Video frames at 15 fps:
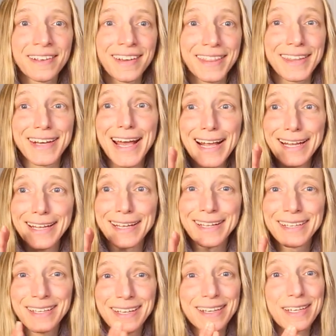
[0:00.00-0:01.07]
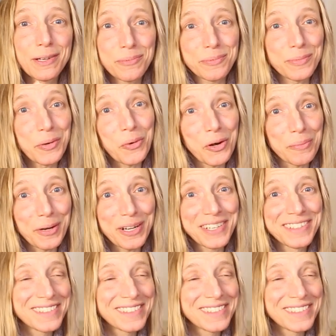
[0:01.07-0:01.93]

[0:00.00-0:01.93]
and the neck, kind of keeps me warmer.